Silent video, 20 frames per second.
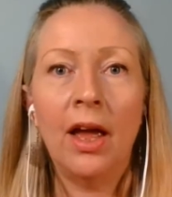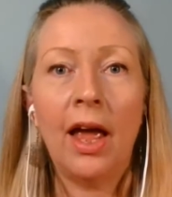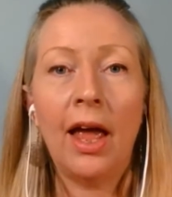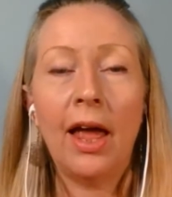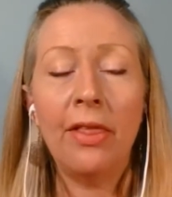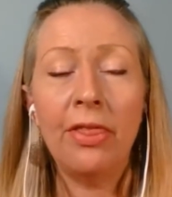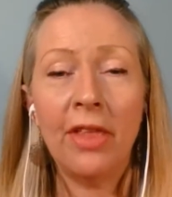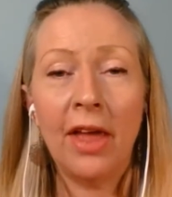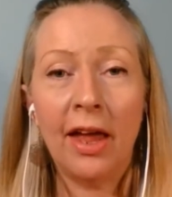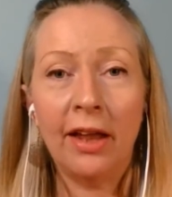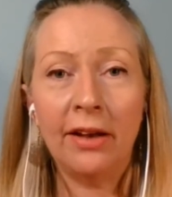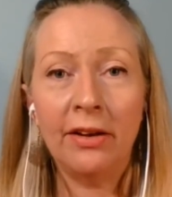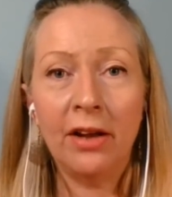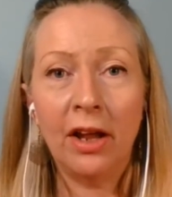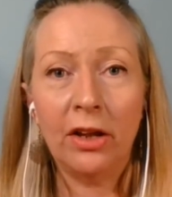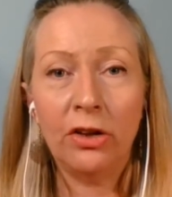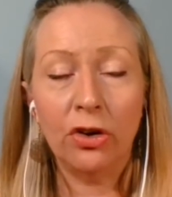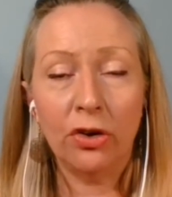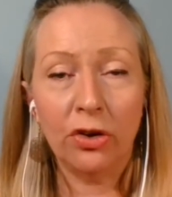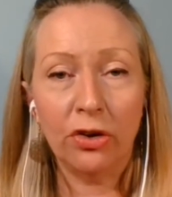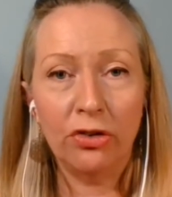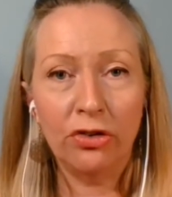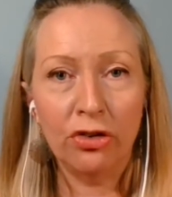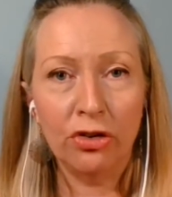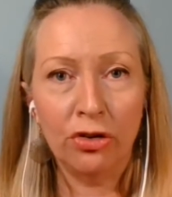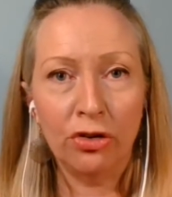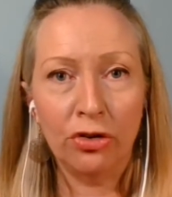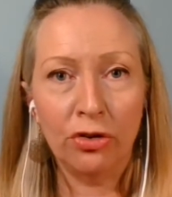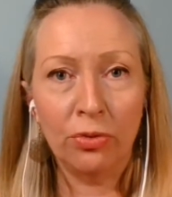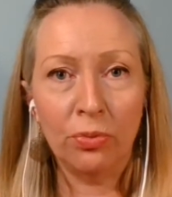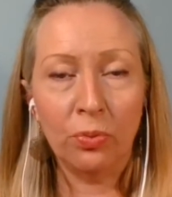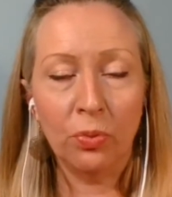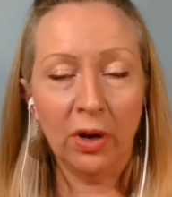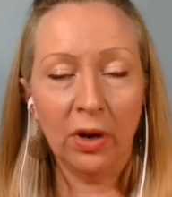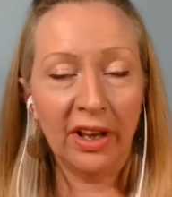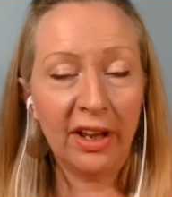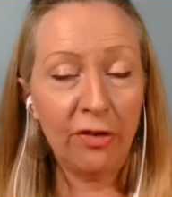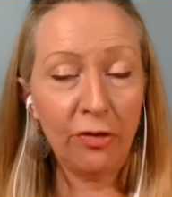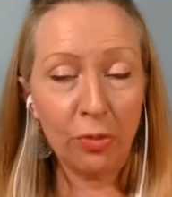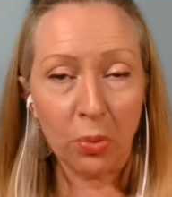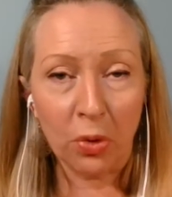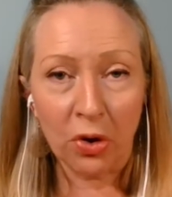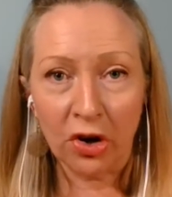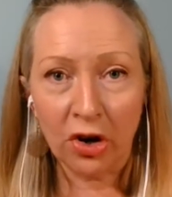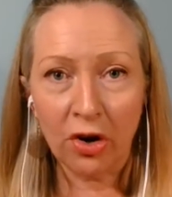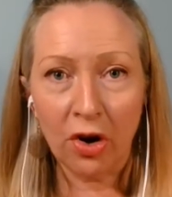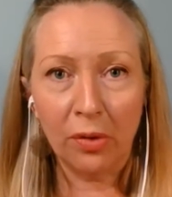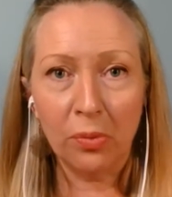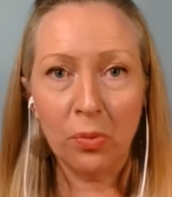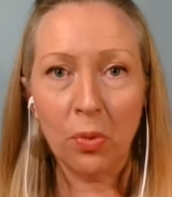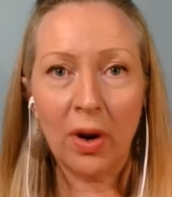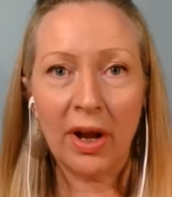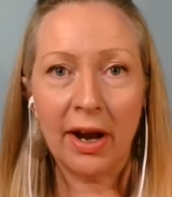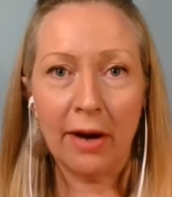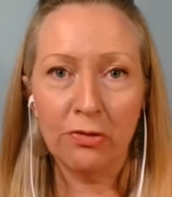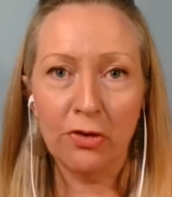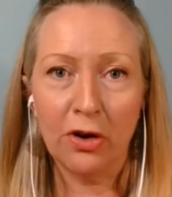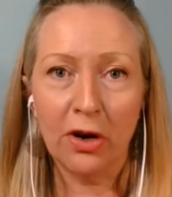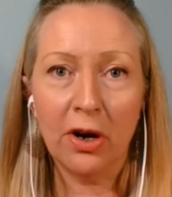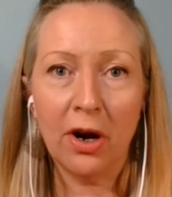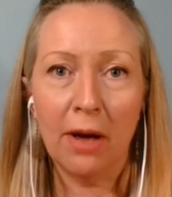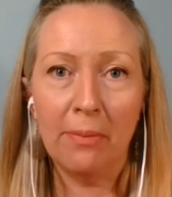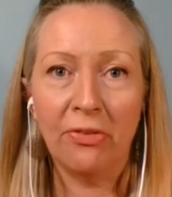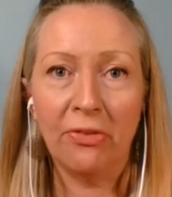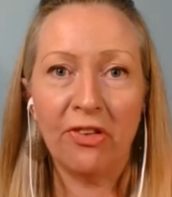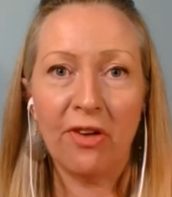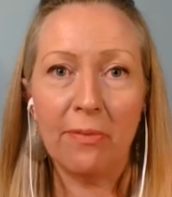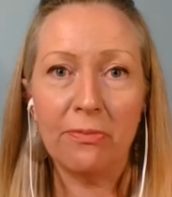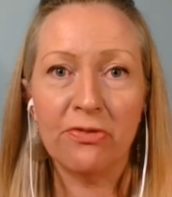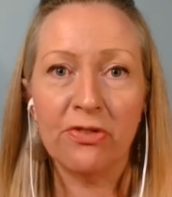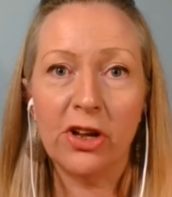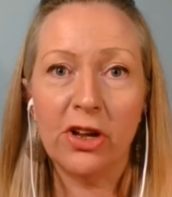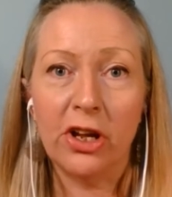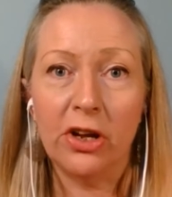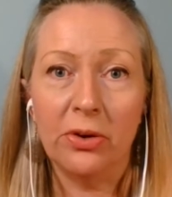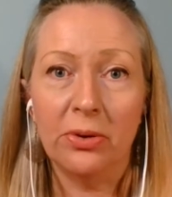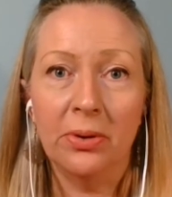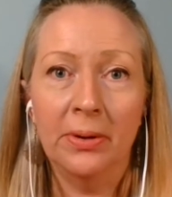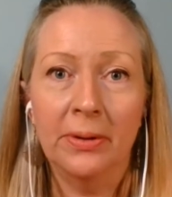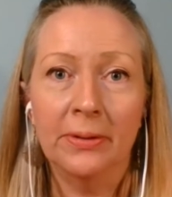And then you can do release work on whatever comes up for you.